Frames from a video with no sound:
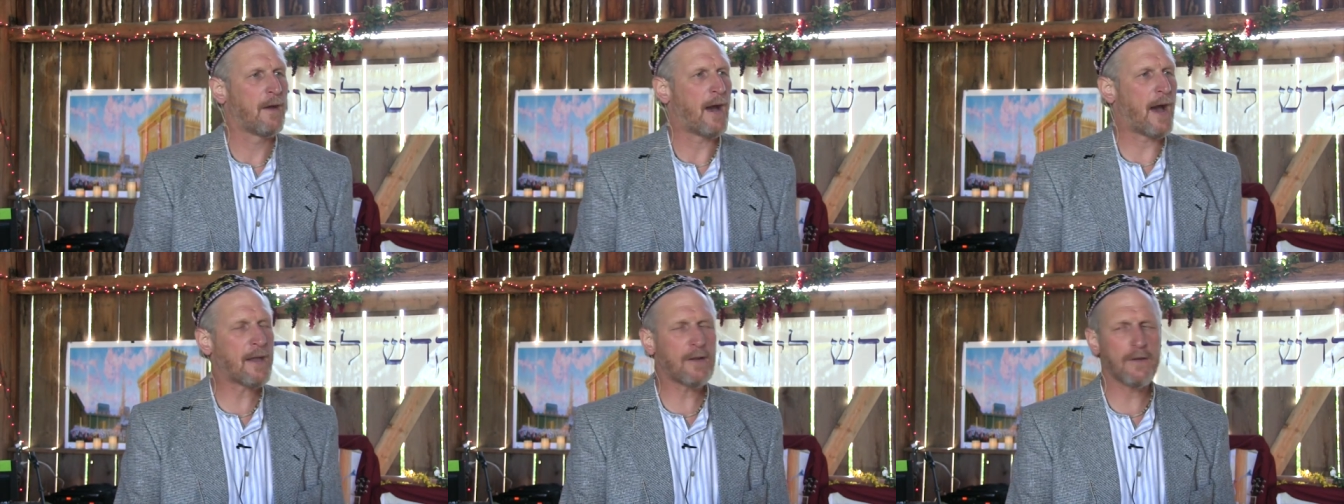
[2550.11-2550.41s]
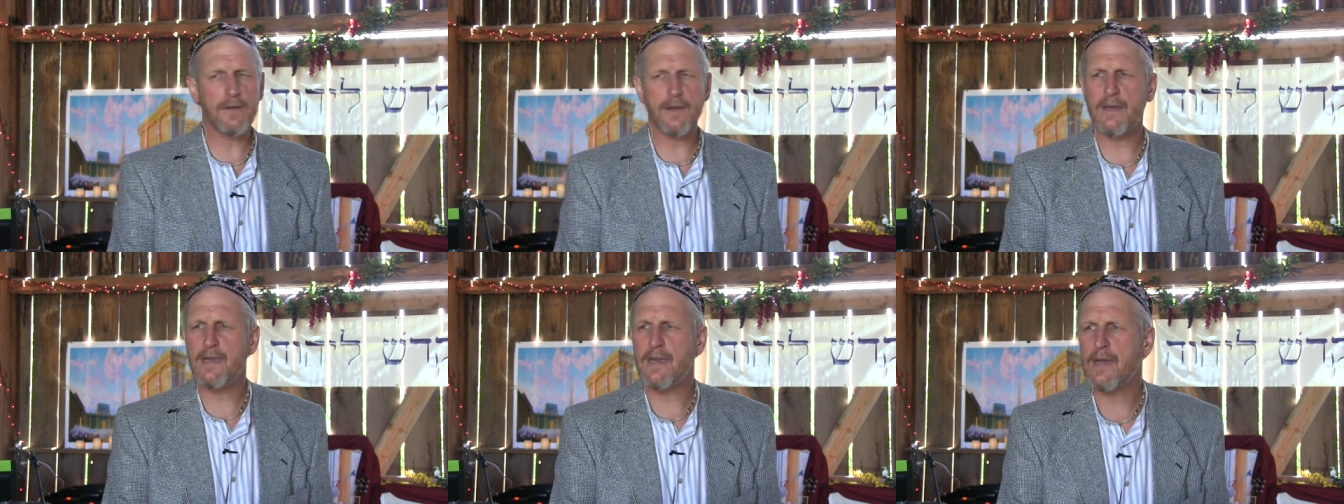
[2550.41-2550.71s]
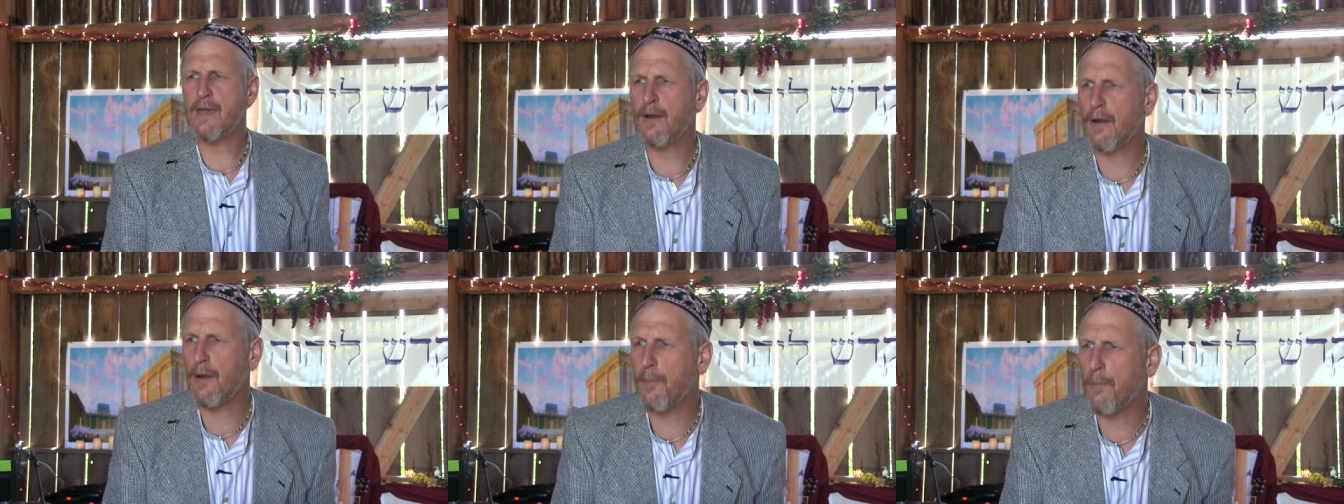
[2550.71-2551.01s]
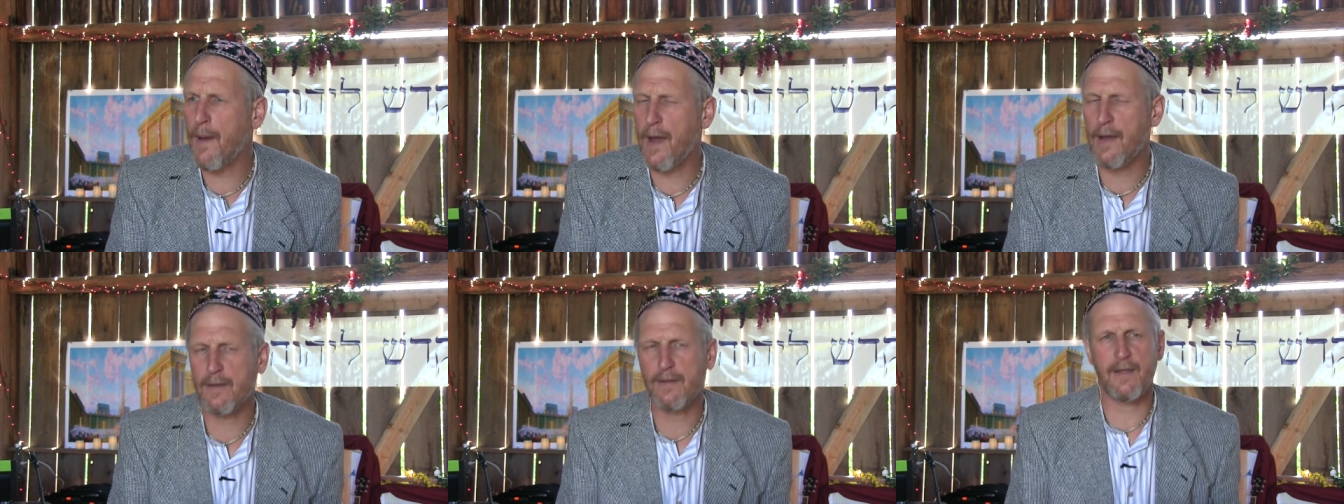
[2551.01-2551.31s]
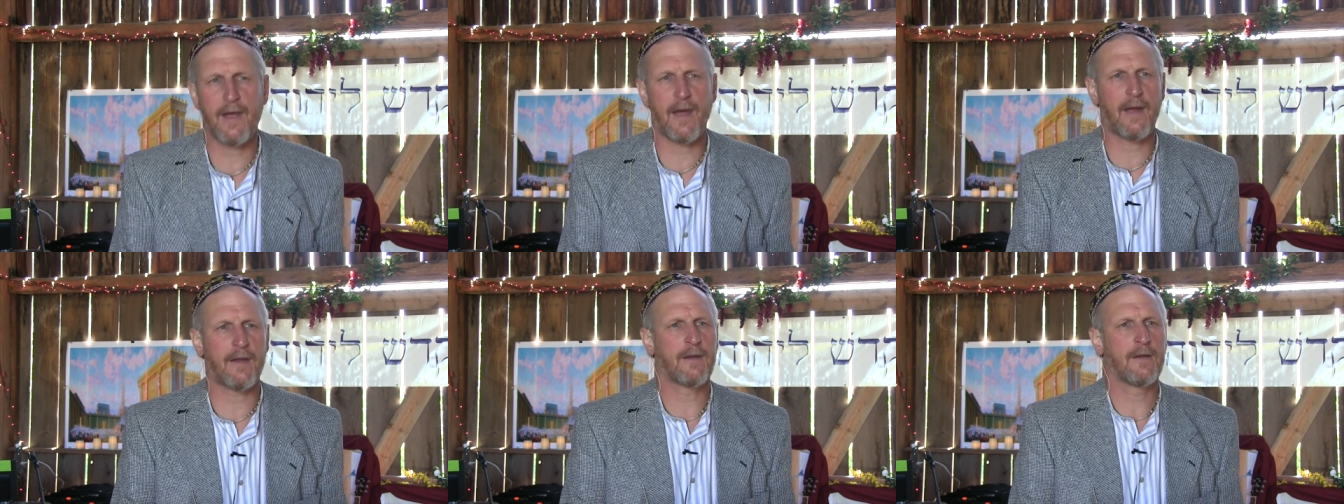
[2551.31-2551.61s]
I don't need to hear
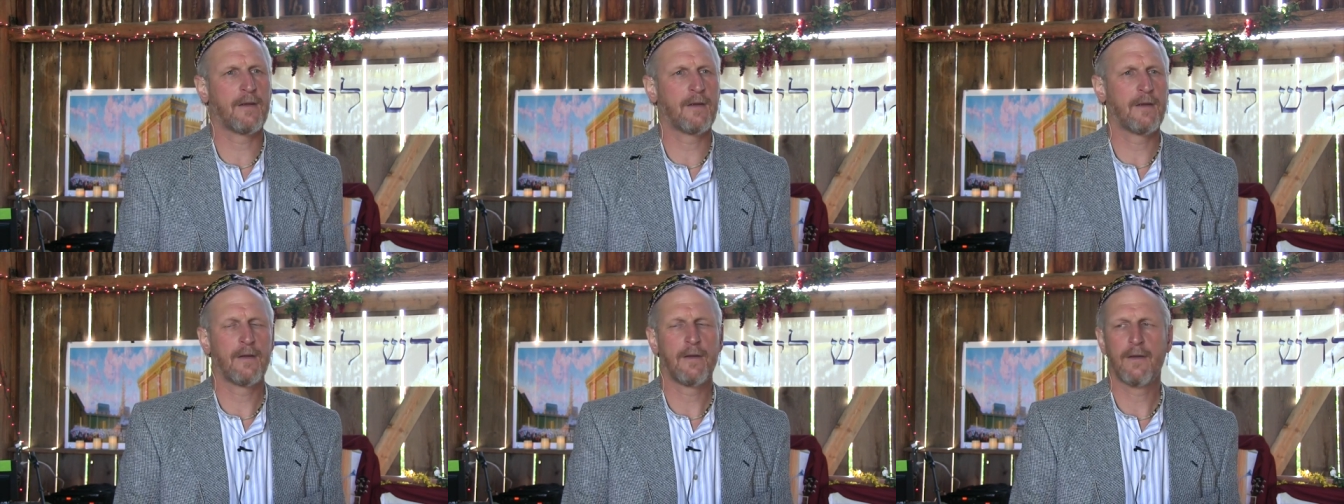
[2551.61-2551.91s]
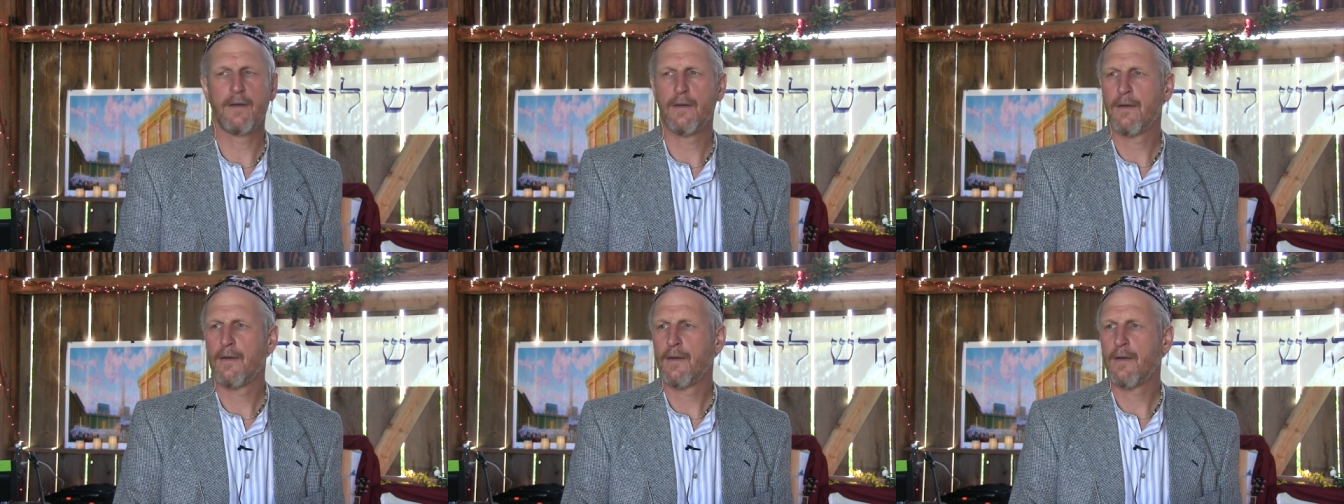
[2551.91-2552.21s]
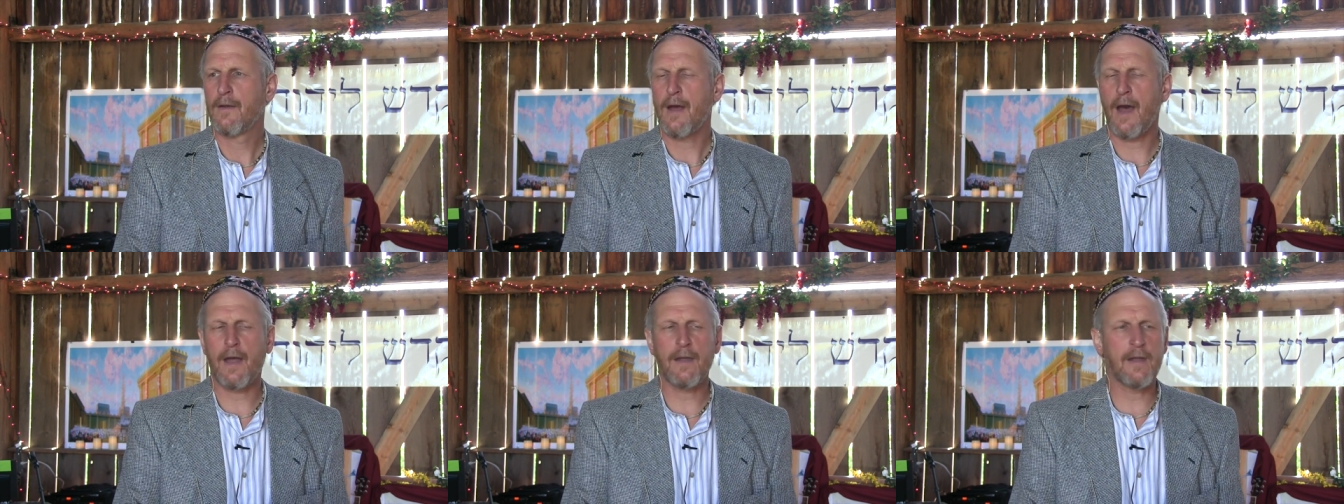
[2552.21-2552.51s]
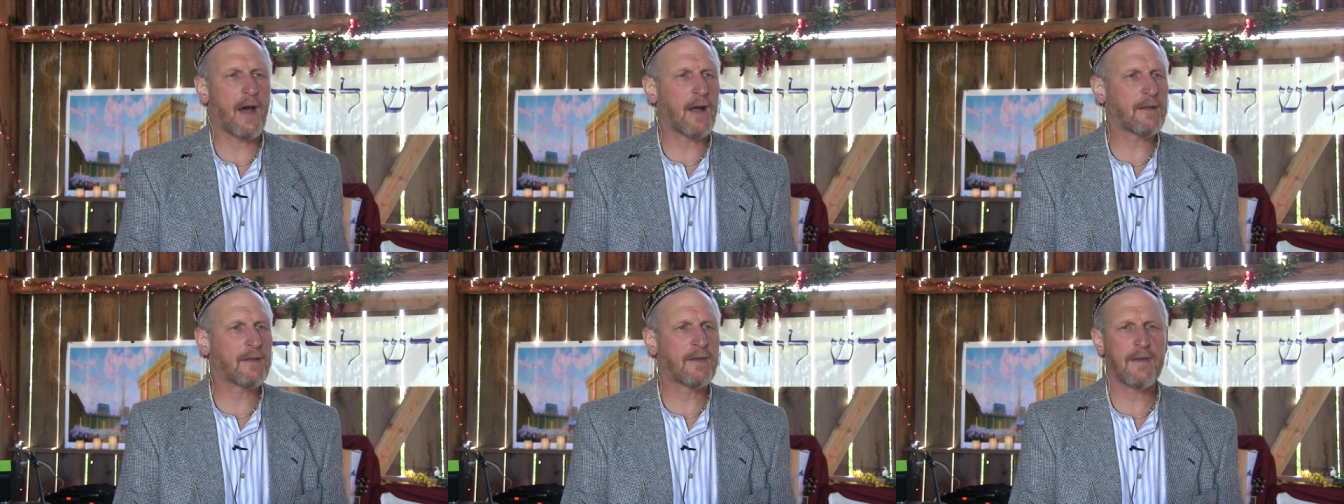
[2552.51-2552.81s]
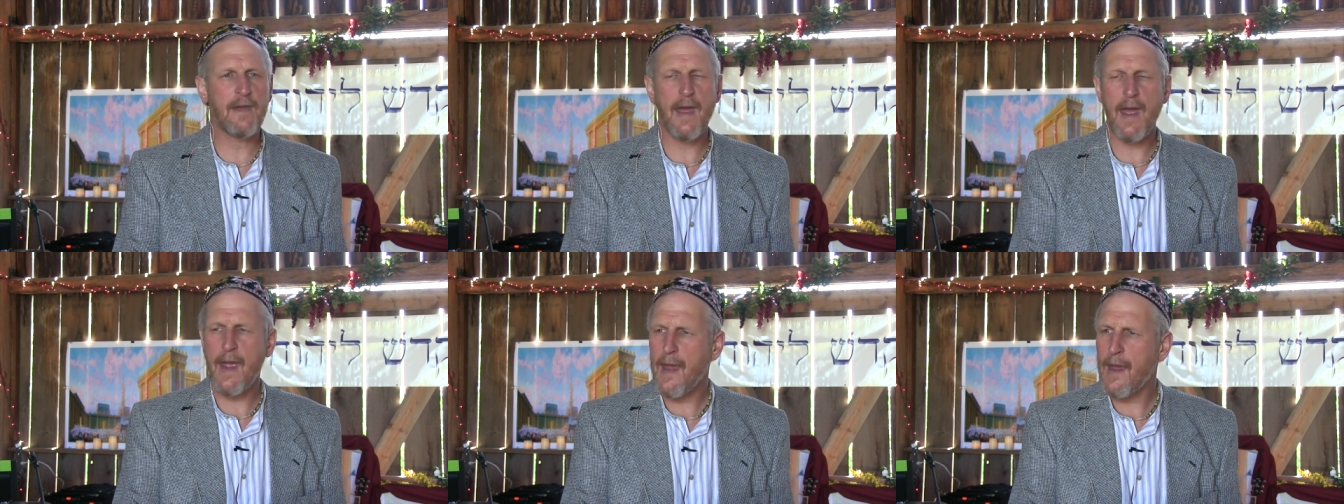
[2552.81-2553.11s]
about that. I'm uh, not
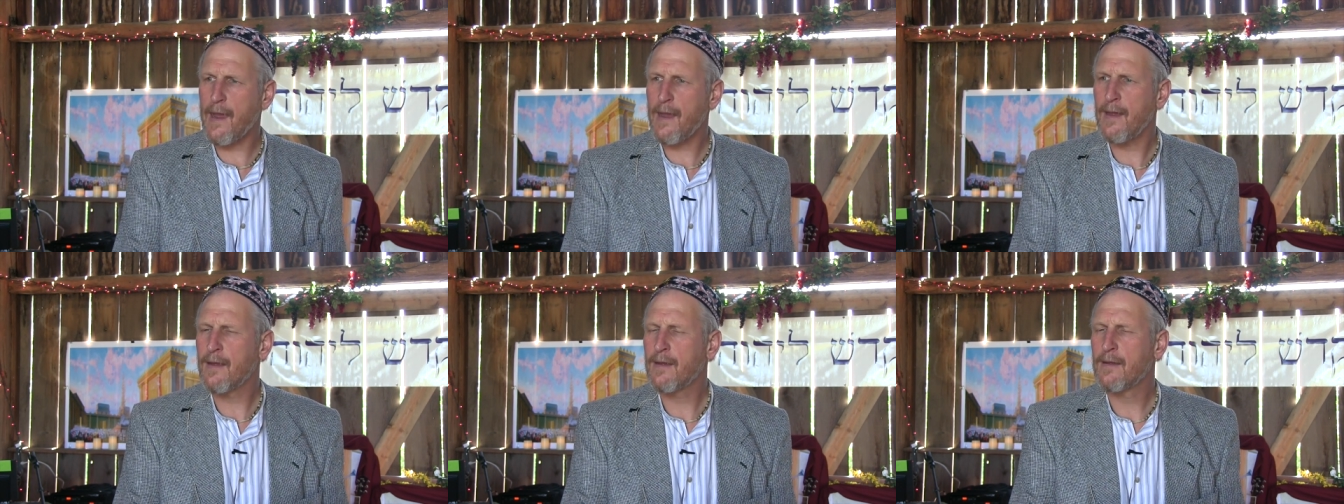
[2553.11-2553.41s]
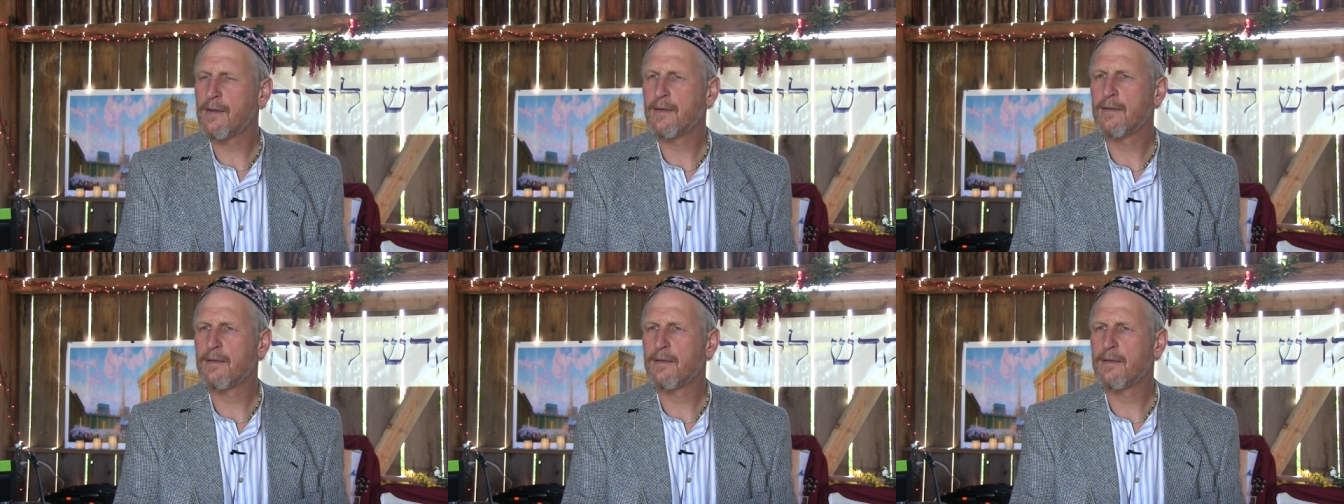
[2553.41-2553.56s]
today.